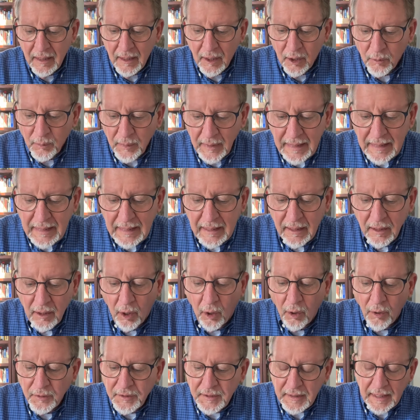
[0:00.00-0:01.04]
A reading
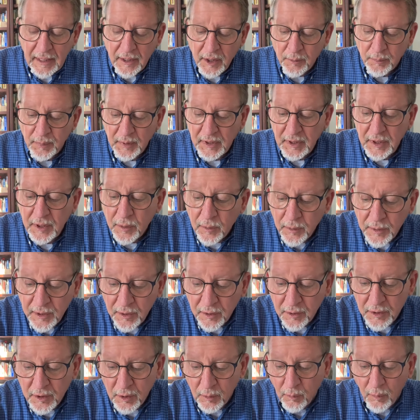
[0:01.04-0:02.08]
altogether
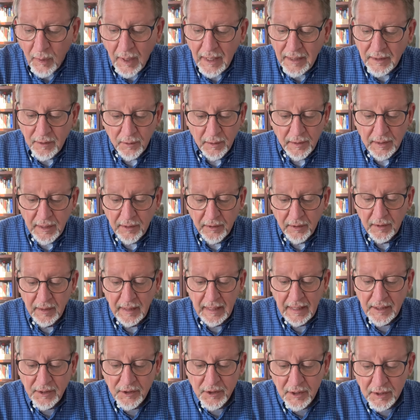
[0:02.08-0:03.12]
peculiar to one or another
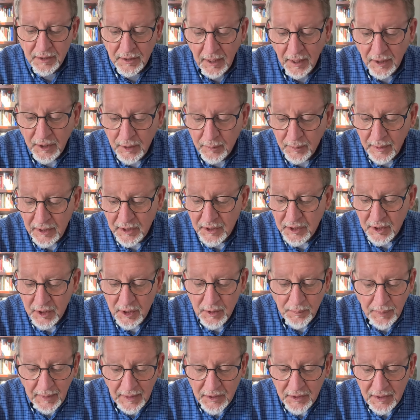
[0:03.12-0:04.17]
ancient document is
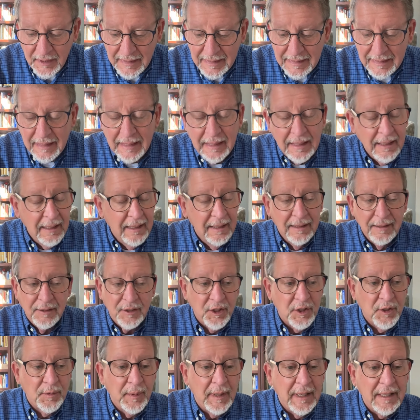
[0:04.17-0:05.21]
suspicious.
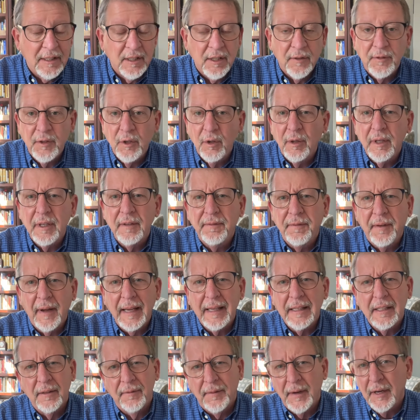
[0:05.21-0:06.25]
Just means if you only
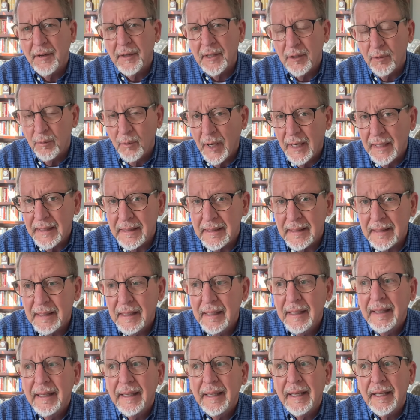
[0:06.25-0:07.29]
find a variant once,
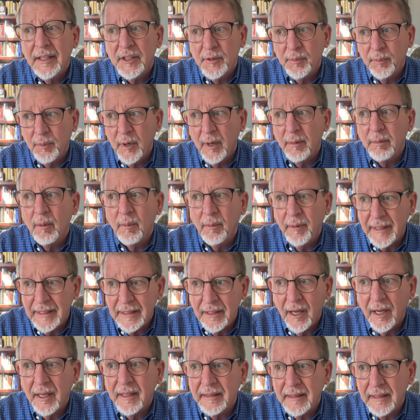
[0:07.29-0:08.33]
it's probably
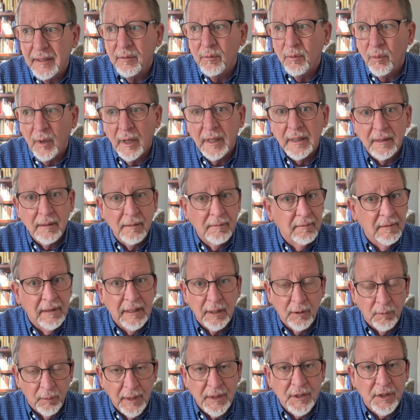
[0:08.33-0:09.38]
not what
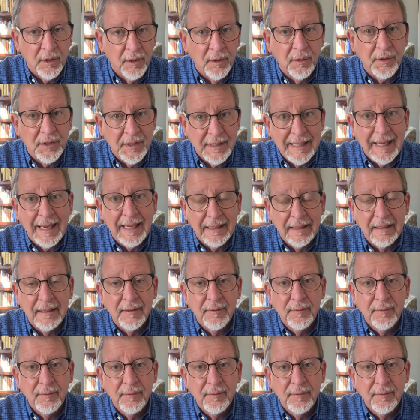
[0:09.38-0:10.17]
the original said.